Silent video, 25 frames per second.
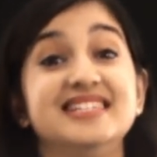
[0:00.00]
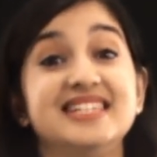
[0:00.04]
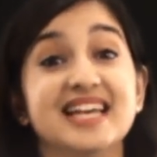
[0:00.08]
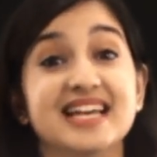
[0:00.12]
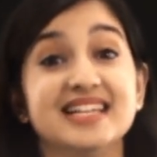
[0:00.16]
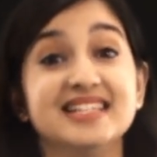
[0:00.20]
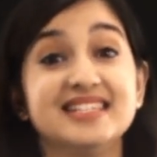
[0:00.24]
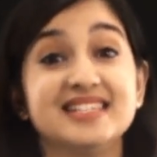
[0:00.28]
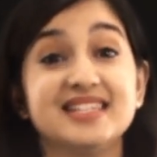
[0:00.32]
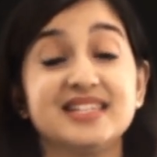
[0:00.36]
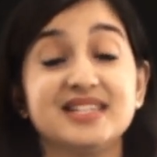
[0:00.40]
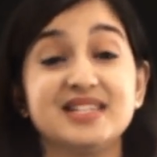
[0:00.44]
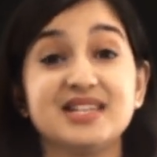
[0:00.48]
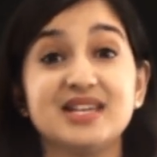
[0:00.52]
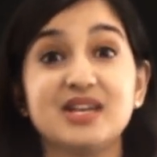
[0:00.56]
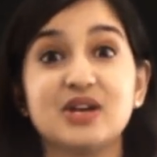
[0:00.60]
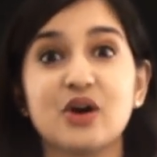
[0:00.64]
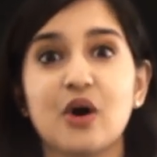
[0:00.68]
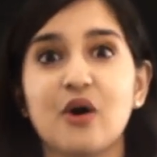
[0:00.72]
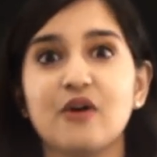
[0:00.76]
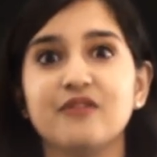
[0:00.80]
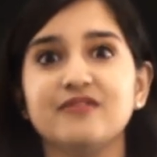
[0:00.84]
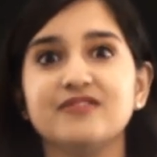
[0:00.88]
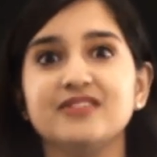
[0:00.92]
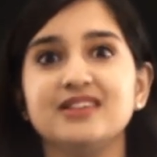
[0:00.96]
density
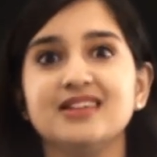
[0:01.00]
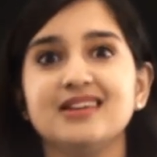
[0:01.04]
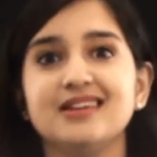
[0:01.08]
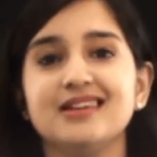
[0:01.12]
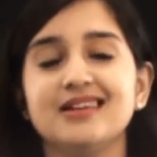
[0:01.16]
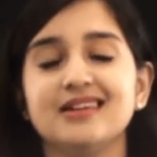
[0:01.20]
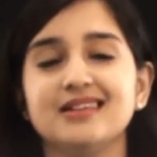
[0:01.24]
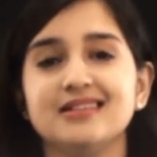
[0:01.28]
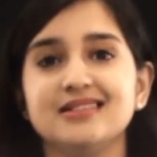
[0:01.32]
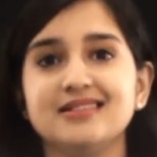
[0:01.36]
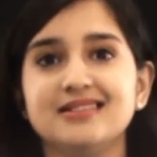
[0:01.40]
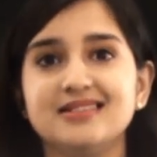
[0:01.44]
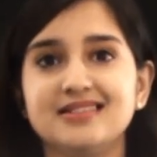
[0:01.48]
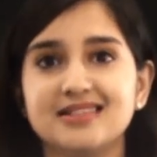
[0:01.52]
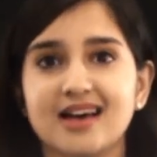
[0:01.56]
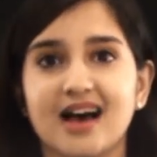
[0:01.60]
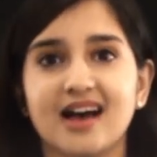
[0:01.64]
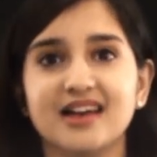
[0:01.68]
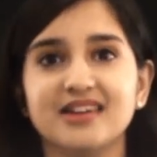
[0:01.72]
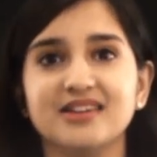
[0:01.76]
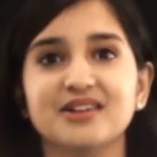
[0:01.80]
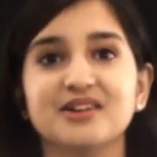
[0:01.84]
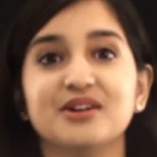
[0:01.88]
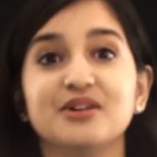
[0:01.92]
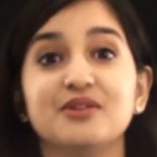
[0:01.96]
of the
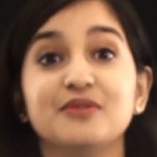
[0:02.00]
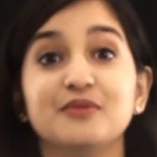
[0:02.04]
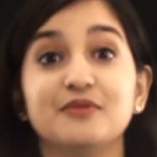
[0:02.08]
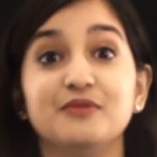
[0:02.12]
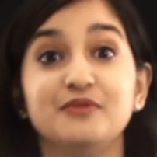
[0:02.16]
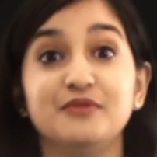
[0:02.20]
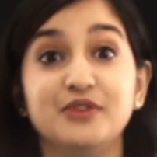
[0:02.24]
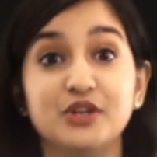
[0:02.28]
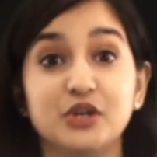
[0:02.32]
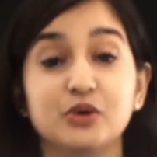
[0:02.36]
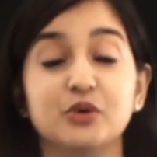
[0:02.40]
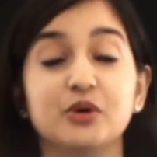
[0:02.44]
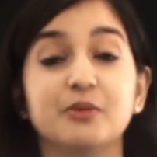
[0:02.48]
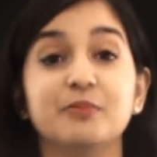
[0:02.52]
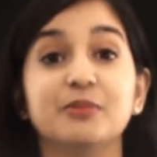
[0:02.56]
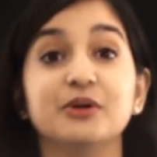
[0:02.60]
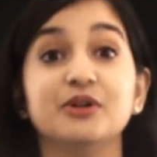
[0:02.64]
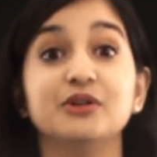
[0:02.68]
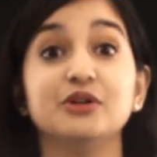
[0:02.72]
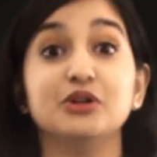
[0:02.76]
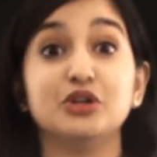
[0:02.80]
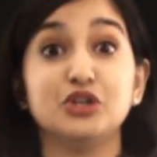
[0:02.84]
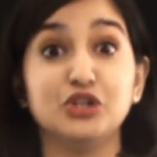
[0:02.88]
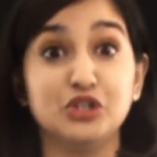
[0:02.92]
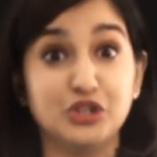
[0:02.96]
entire
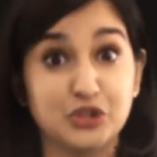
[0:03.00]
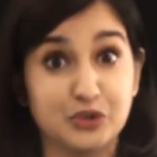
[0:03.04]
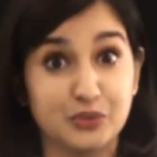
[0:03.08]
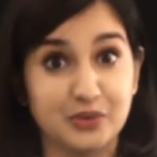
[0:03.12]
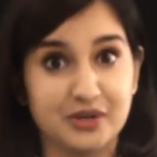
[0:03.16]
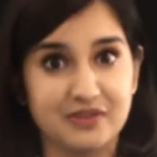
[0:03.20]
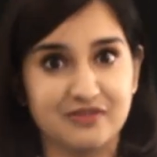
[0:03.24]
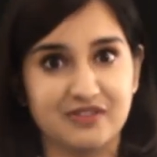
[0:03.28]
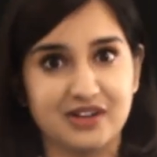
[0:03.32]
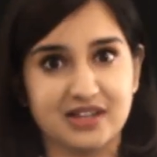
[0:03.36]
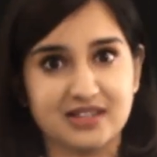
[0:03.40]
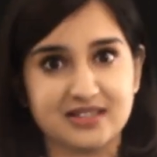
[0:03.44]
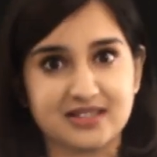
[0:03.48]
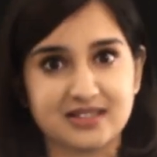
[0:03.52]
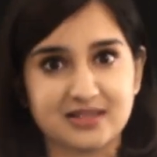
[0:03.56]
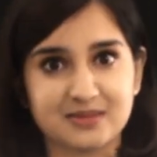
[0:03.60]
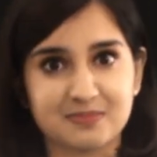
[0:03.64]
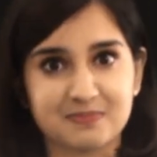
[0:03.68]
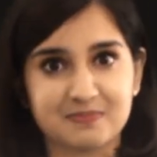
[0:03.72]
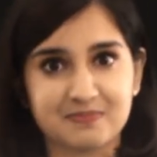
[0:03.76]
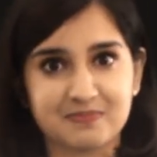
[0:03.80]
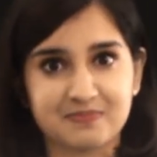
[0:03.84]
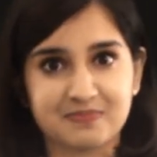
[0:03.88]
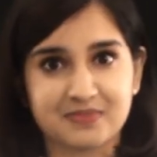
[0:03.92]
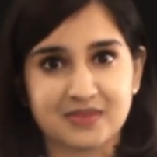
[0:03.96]
viewable universe.
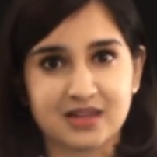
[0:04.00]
